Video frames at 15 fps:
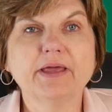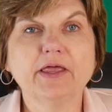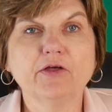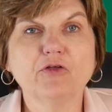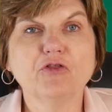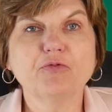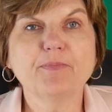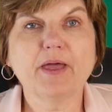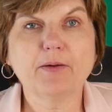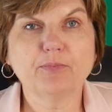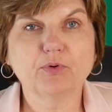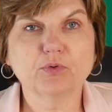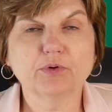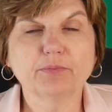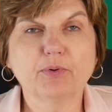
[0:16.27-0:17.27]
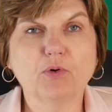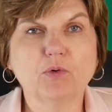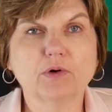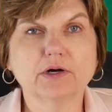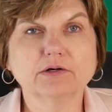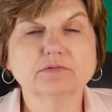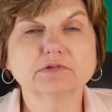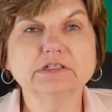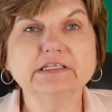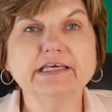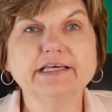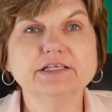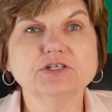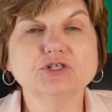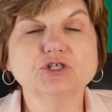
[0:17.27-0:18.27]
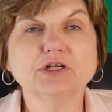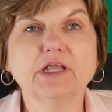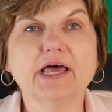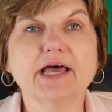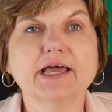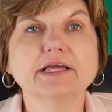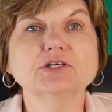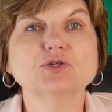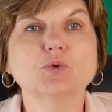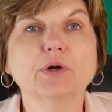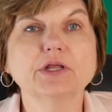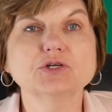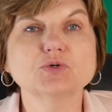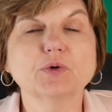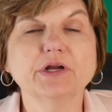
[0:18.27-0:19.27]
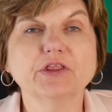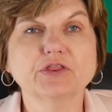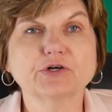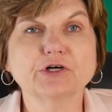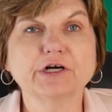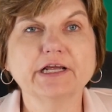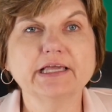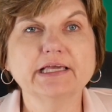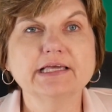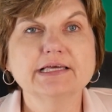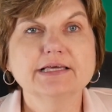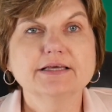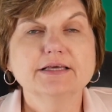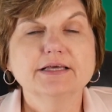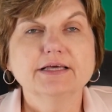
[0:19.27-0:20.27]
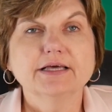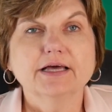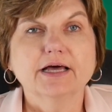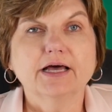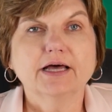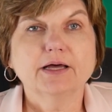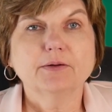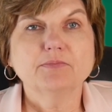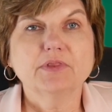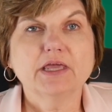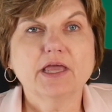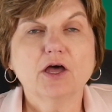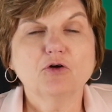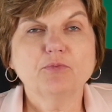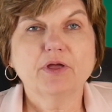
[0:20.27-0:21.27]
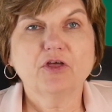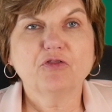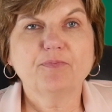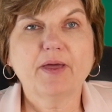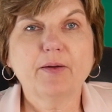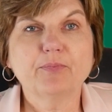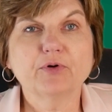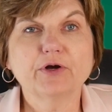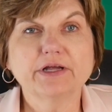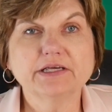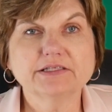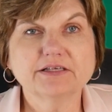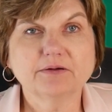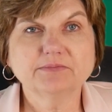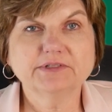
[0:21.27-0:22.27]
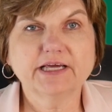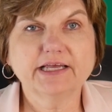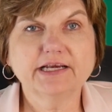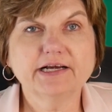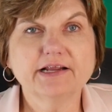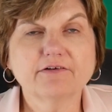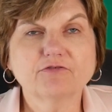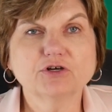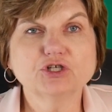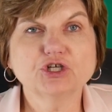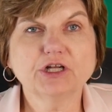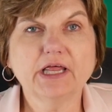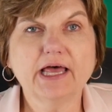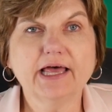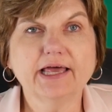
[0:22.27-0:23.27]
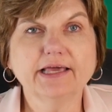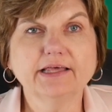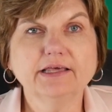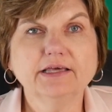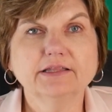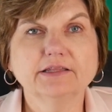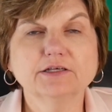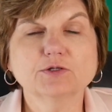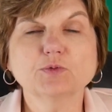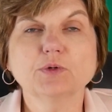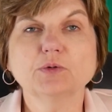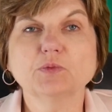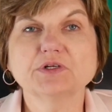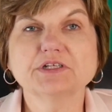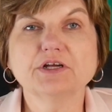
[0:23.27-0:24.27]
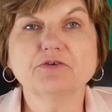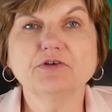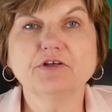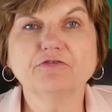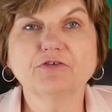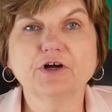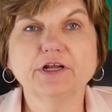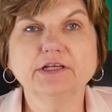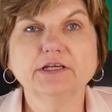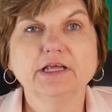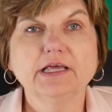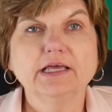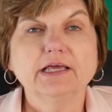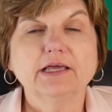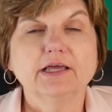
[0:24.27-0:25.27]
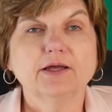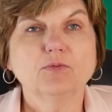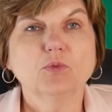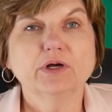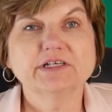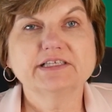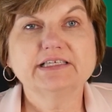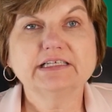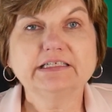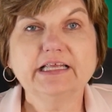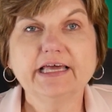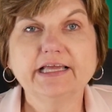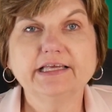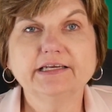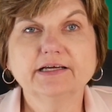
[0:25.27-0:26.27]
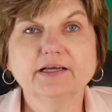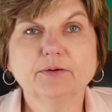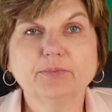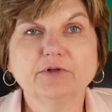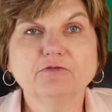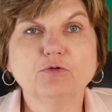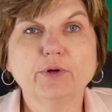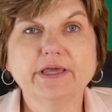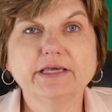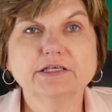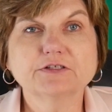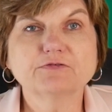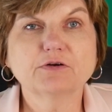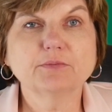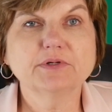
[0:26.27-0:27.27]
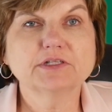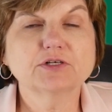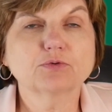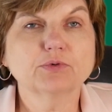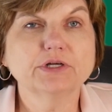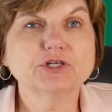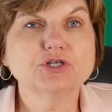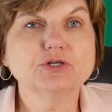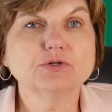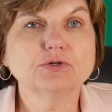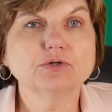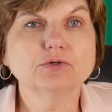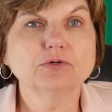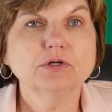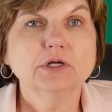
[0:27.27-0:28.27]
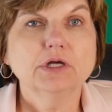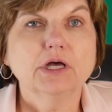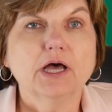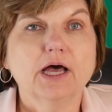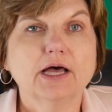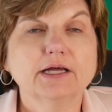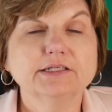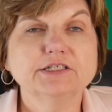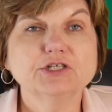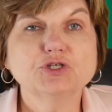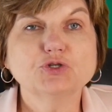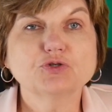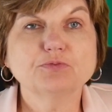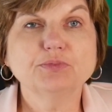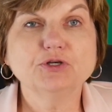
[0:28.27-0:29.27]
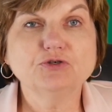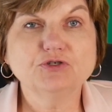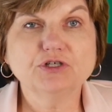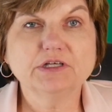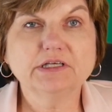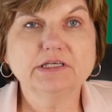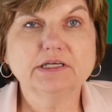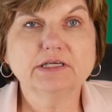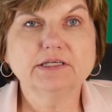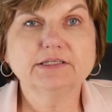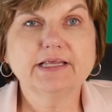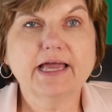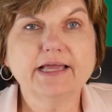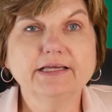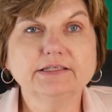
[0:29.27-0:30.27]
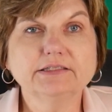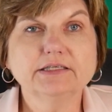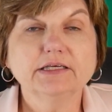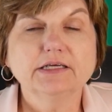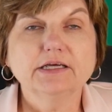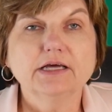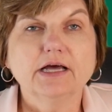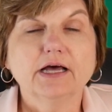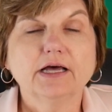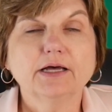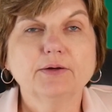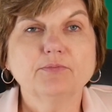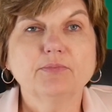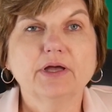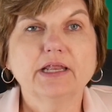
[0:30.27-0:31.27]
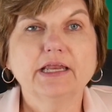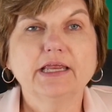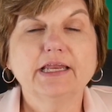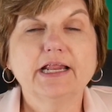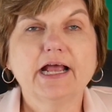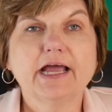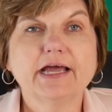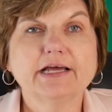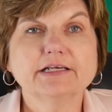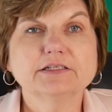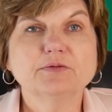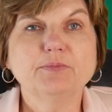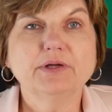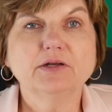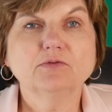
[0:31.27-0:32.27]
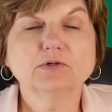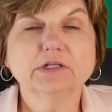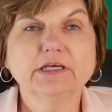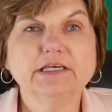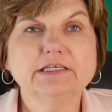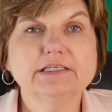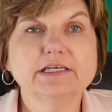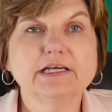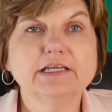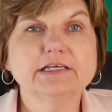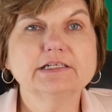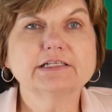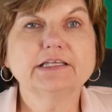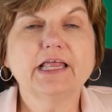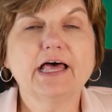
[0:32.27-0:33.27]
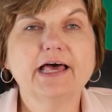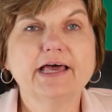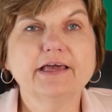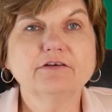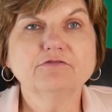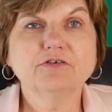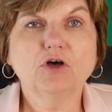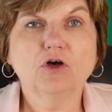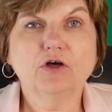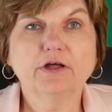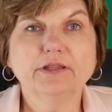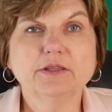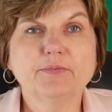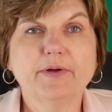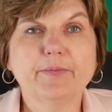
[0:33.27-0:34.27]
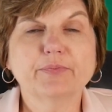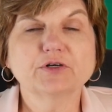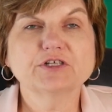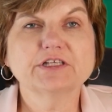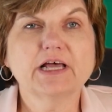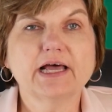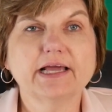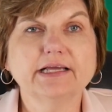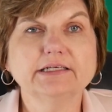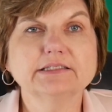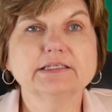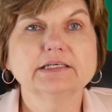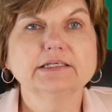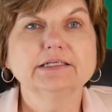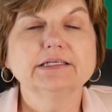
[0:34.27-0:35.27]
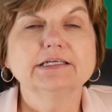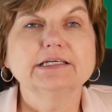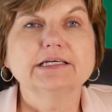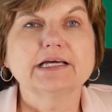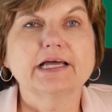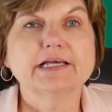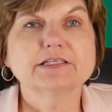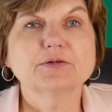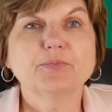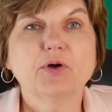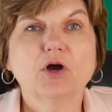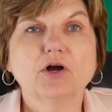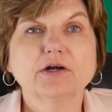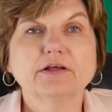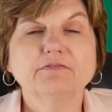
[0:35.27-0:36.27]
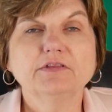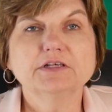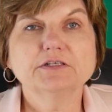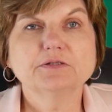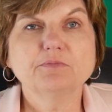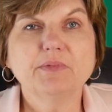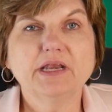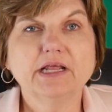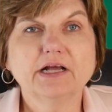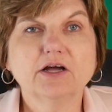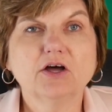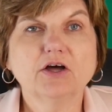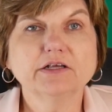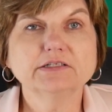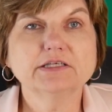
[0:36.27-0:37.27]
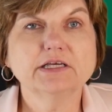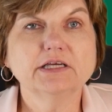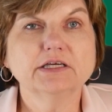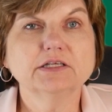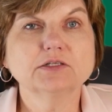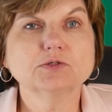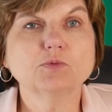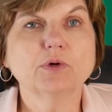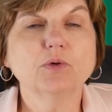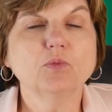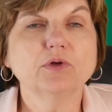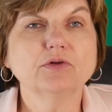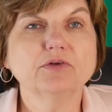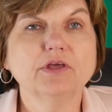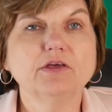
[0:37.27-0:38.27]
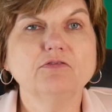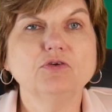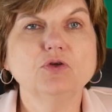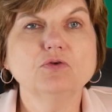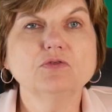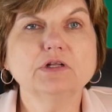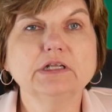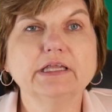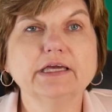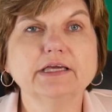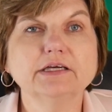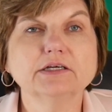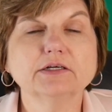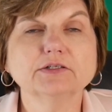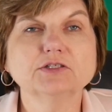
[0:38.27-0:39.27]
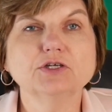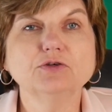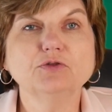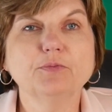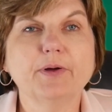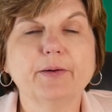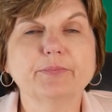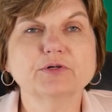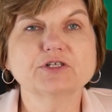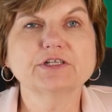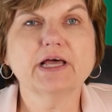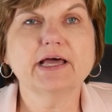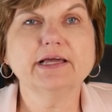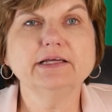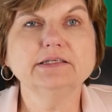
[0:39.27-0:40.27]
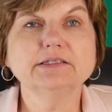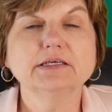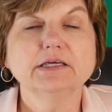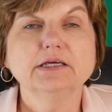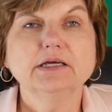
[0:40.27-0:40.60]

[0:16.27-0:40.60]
Health Pepper Report released July 2023. Um, the Home Health Pepper is updated every July. This one was no different. It was delayed a couple of weeks from its original uh, distribution date, um, but it has been released and is live on the Pepper site. As a part of this minute content, we will give you the link to the Pepper site